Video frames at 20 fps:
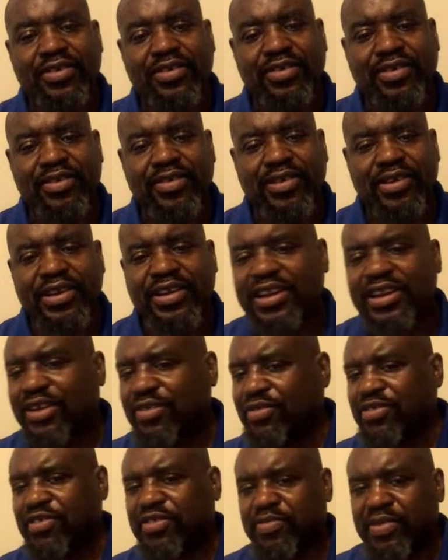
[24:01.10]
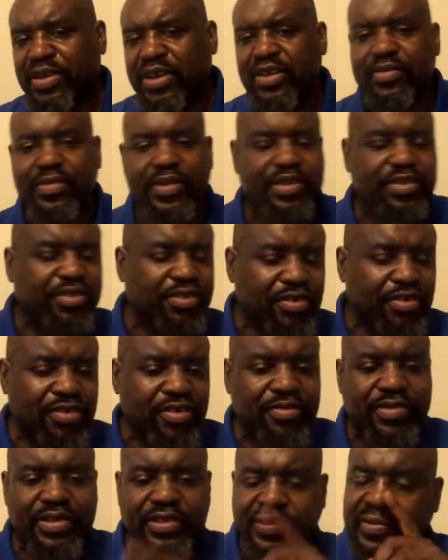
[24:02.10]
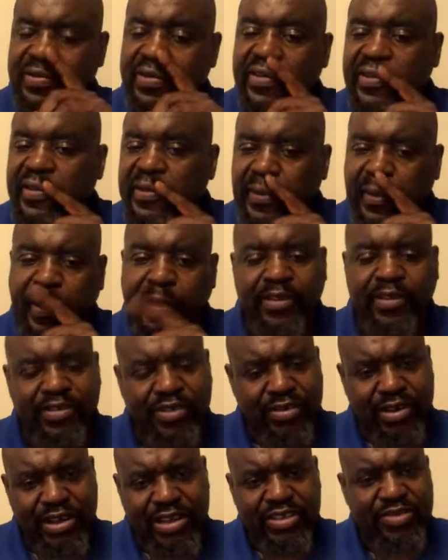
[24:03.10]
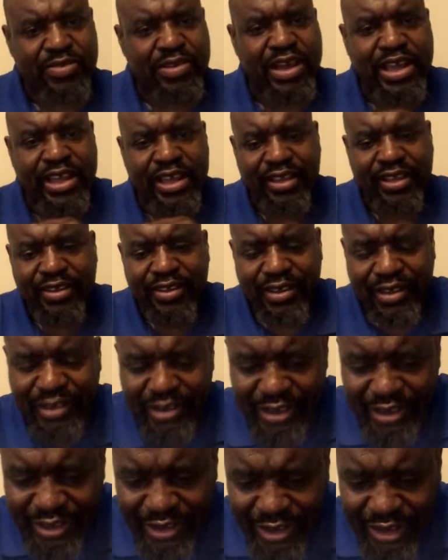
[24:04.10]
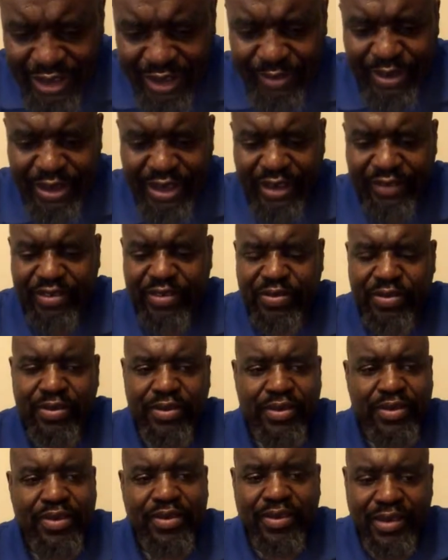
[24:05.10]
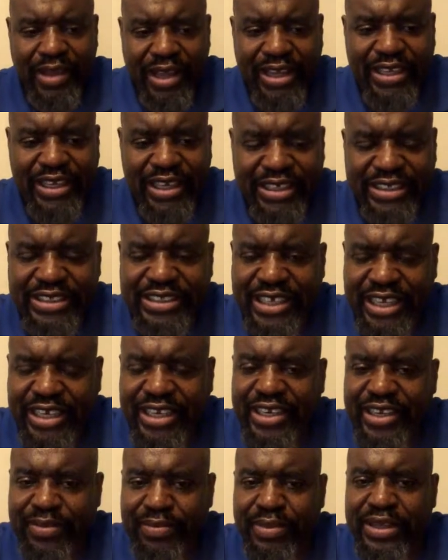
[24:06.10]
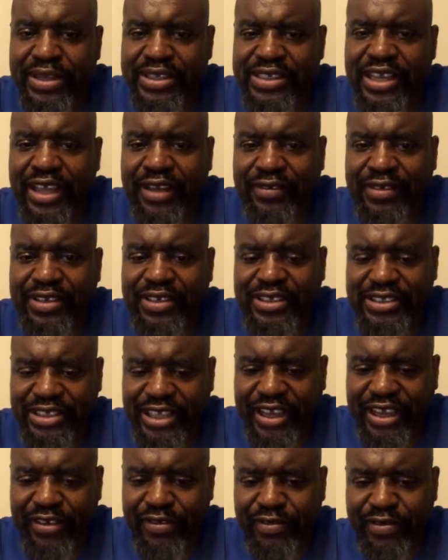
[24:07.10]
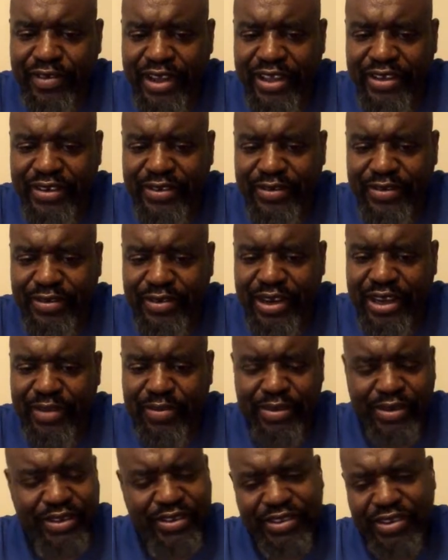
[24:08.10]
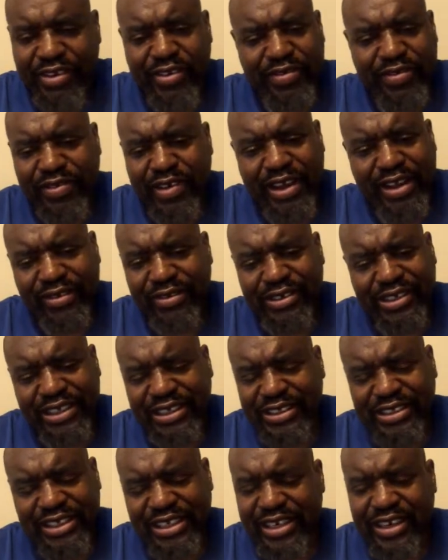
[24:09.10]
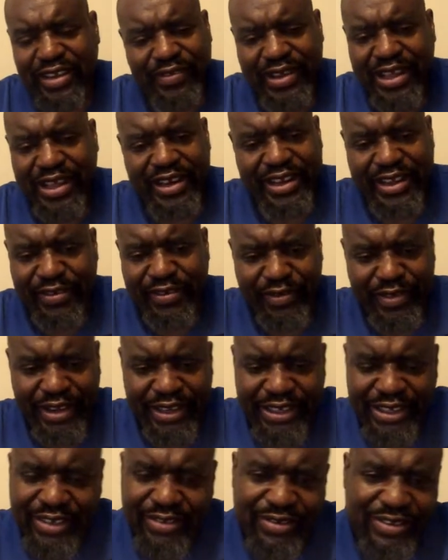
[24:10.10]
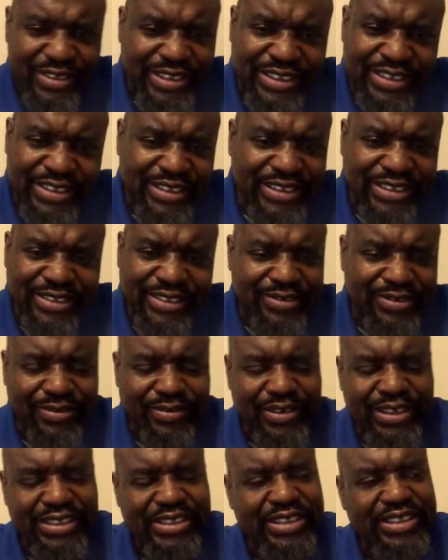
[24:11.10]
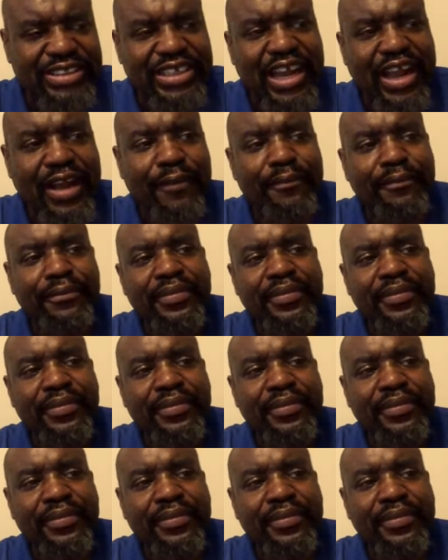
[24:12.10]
him. And then he would spin him and turn him and do other things. So that's why I say that he beat James in the second fight, right? But the third fight, they should never had that fight. That was just a waste of time.